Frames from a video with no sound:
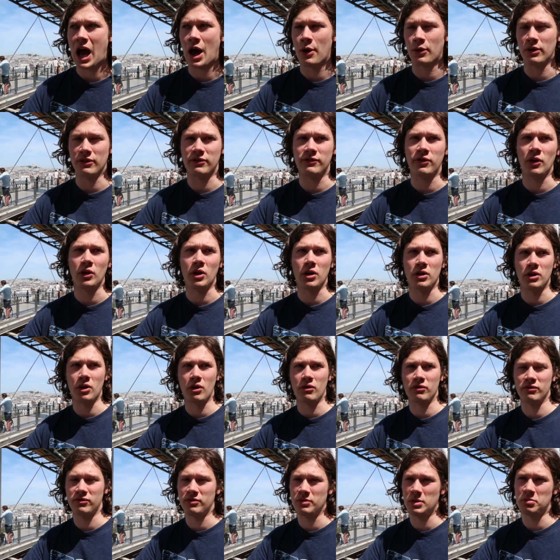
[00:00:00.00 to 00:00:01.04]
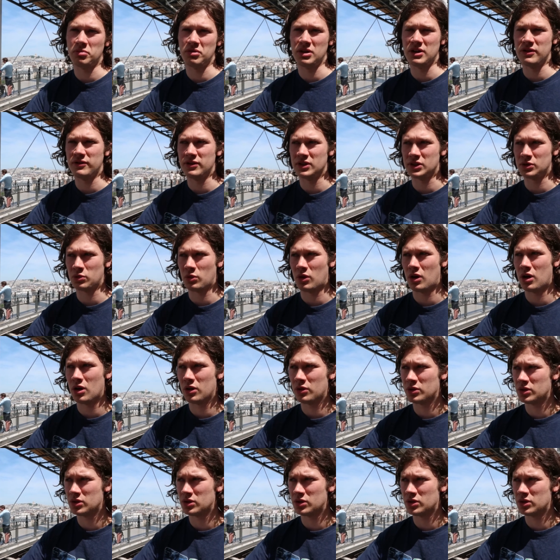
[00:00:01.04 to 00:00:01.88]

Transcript: how it followed on from the previous work,